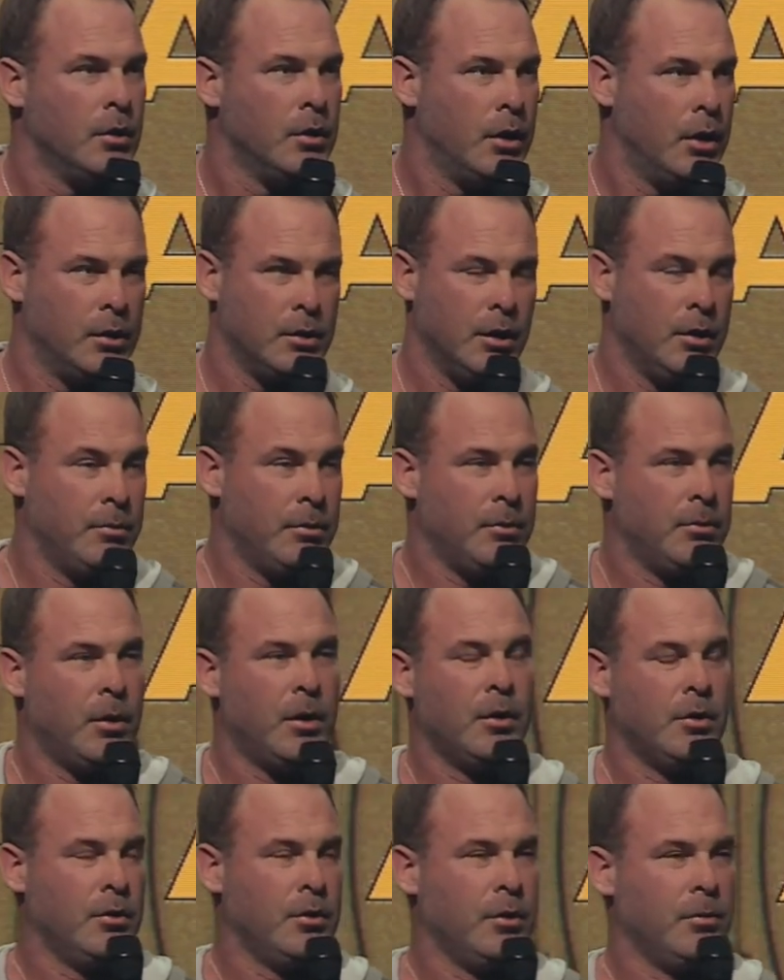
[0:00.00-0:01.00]
And let me
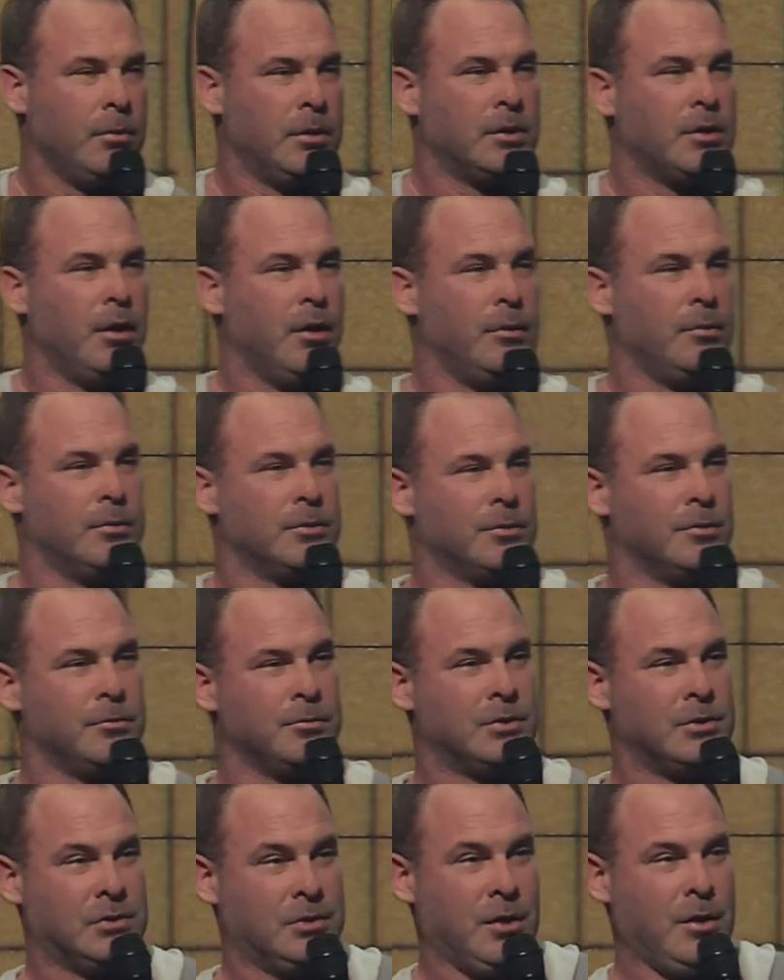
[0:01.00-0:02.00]
borrow them at times.
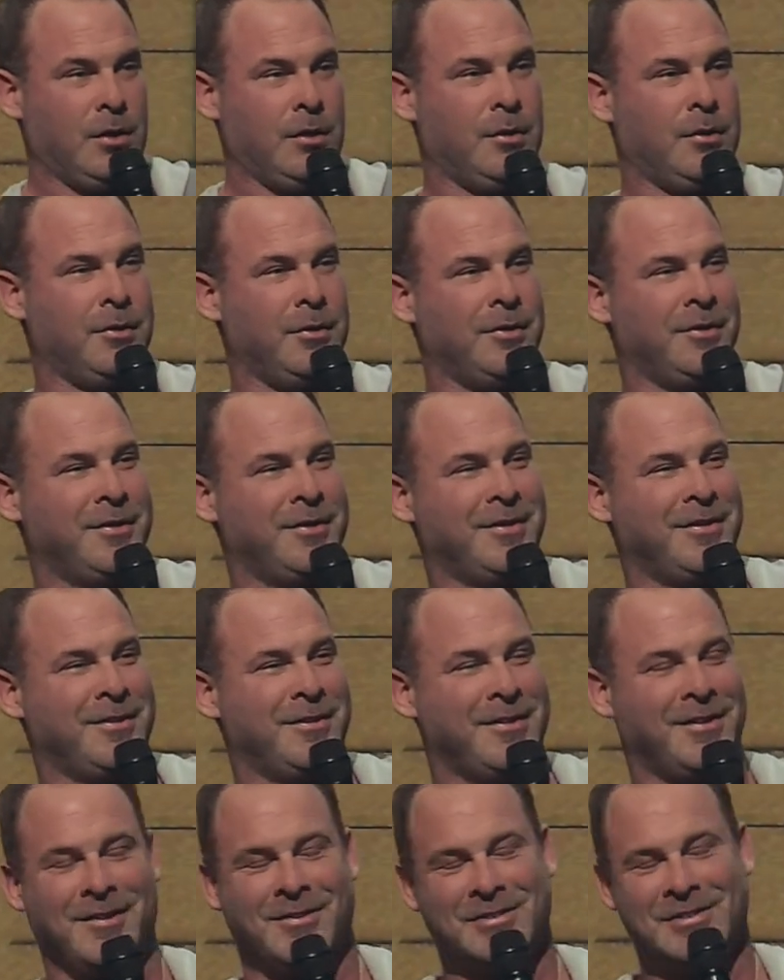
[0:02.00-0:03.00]
I'm just saying.
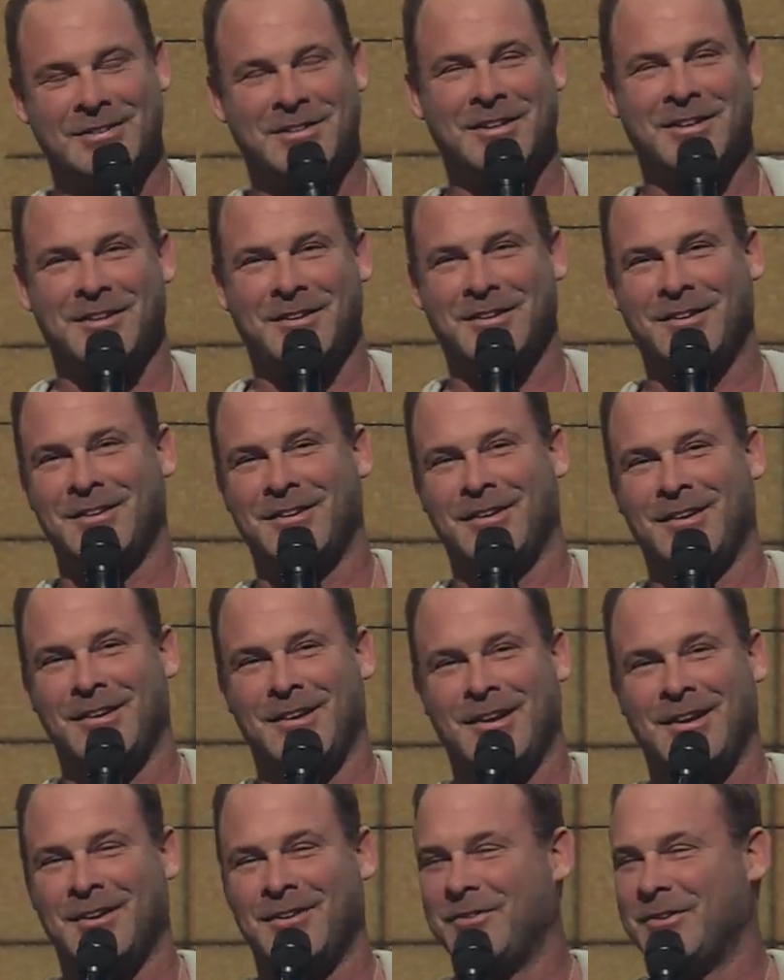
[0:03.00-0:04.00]
just kidding.
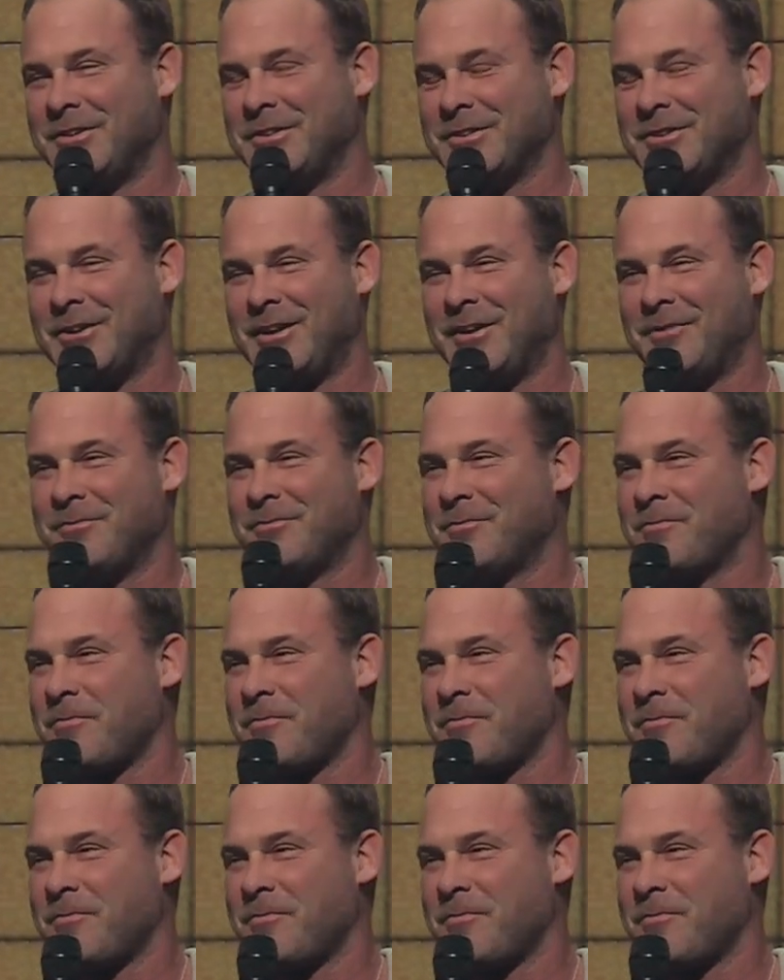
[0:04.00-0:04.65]
I don't want your crap.